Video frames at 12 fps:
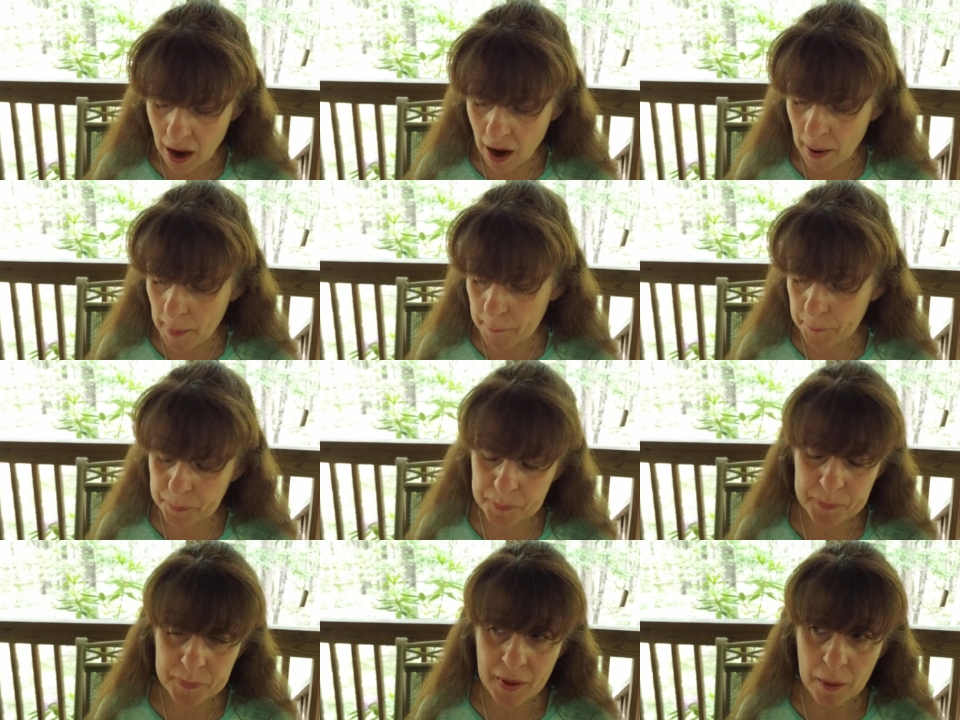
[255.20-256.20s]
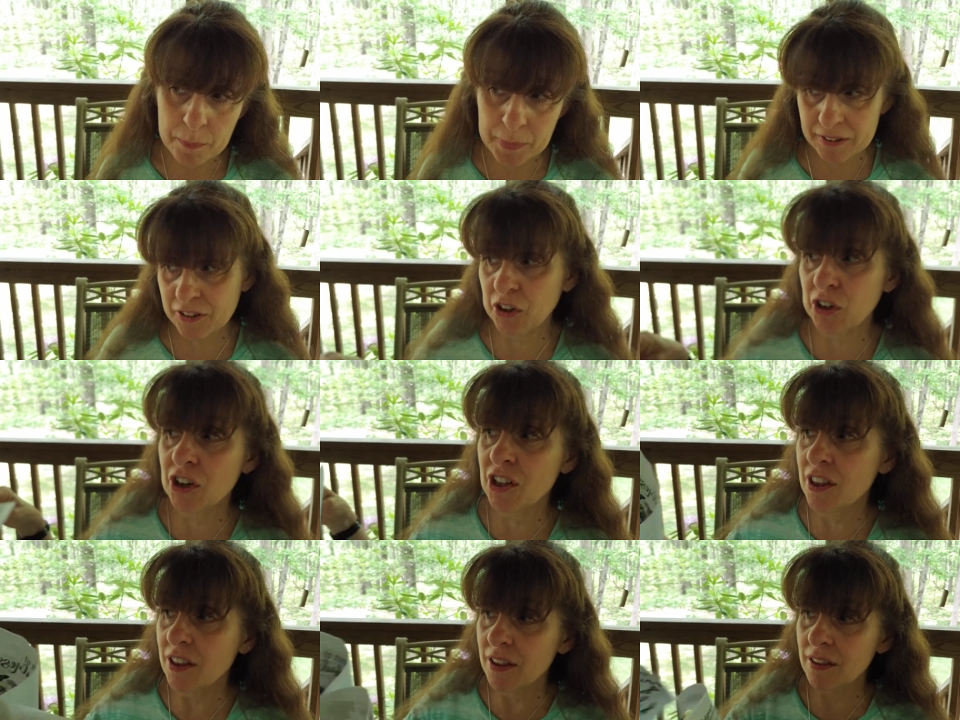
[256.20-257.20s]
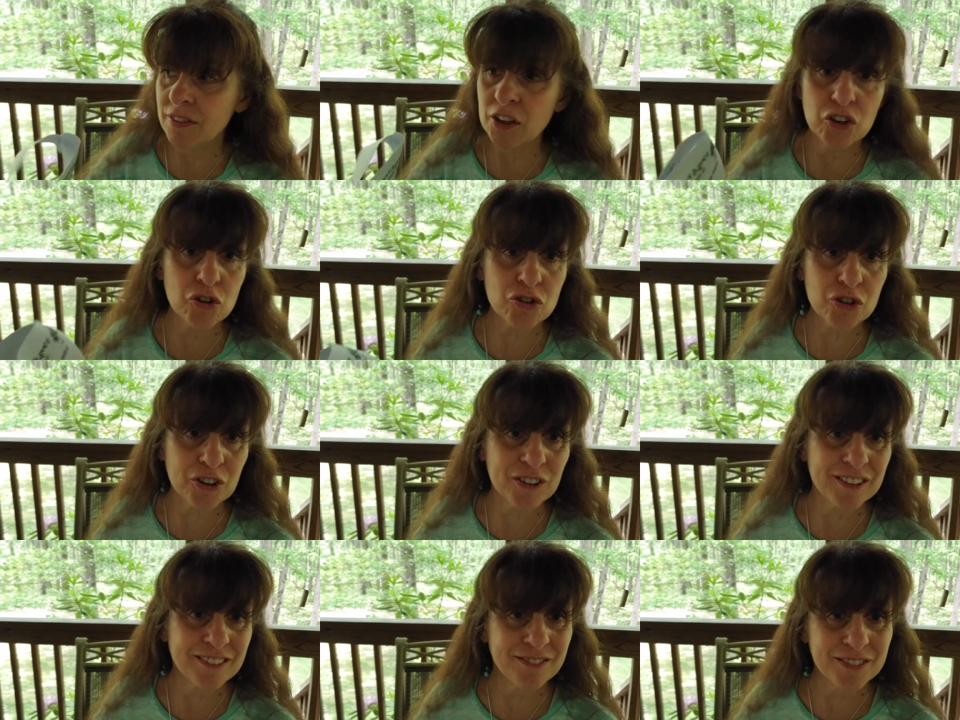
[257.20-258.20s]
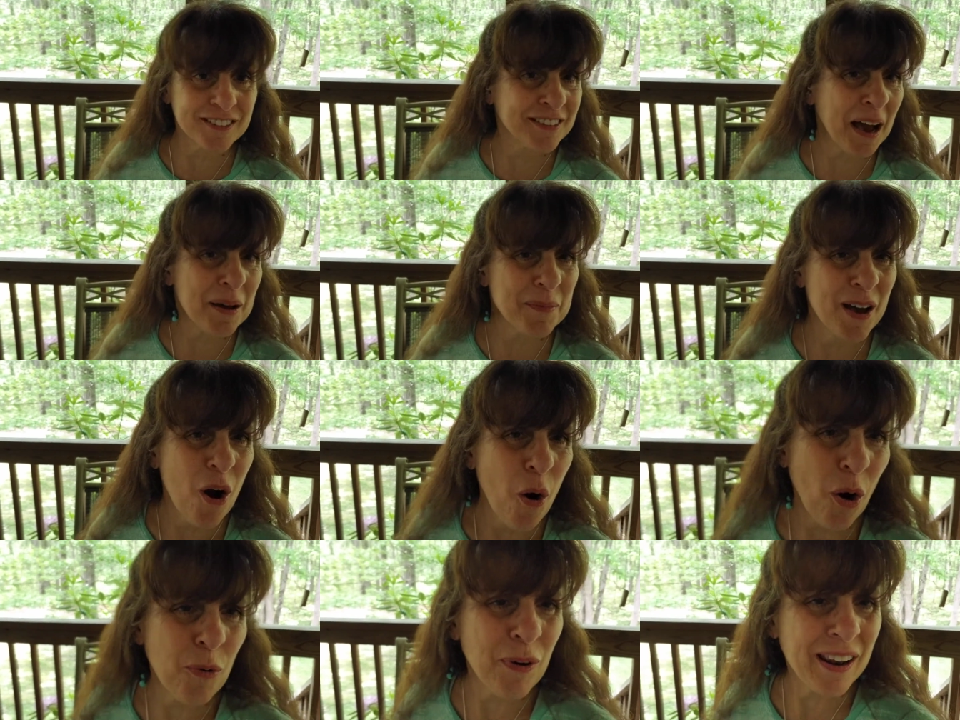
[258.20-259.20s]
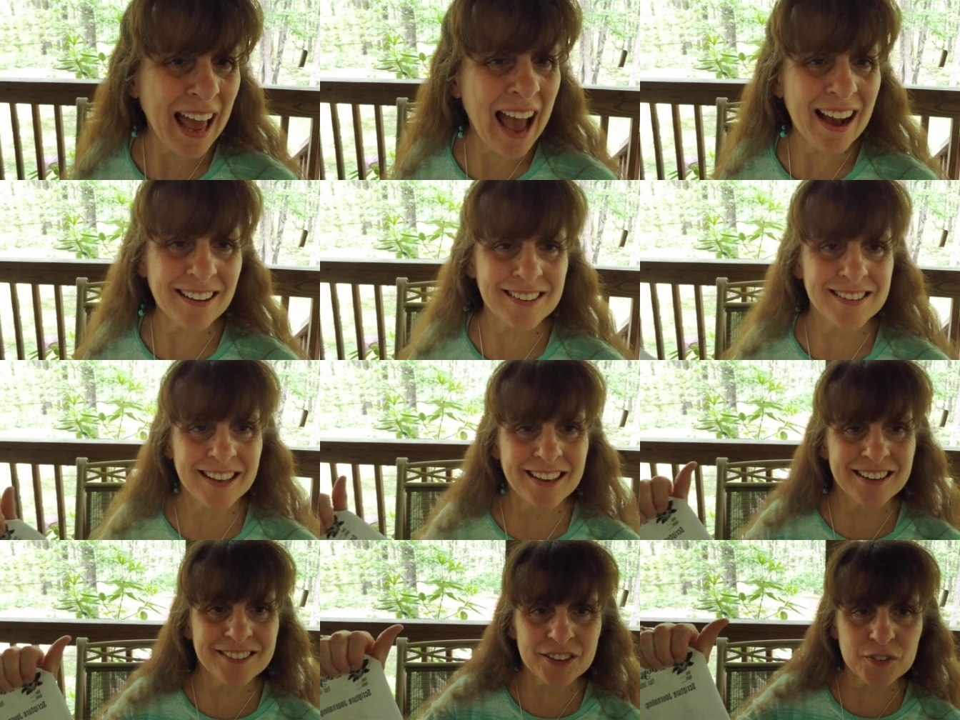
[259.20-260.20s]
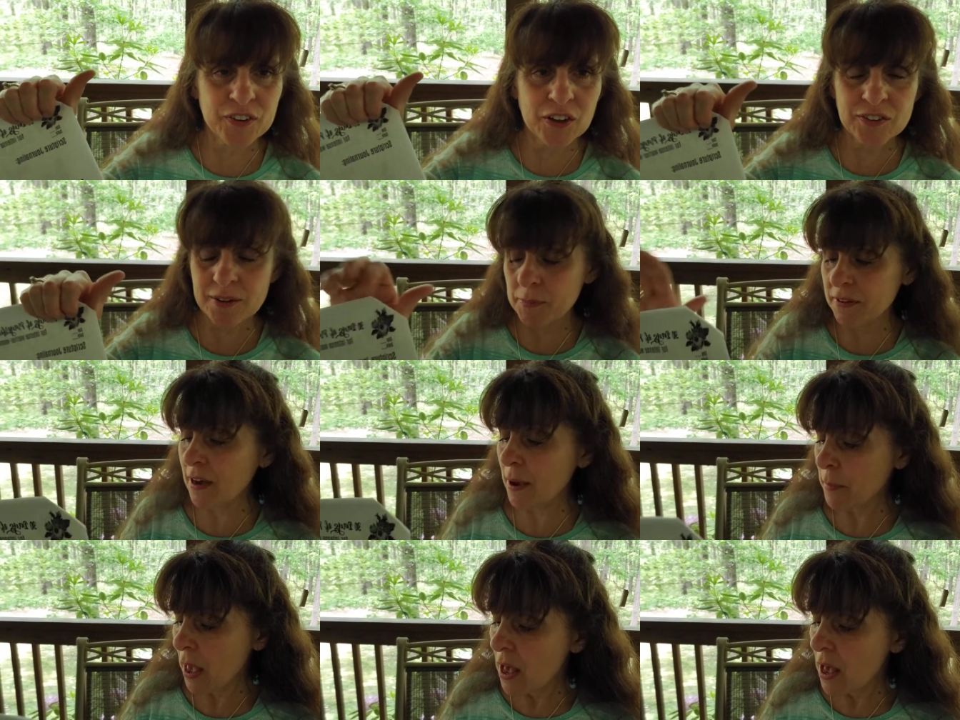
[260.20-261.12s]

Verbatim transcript: um busier than usual, the time, or relaxed, and it just fills up the time.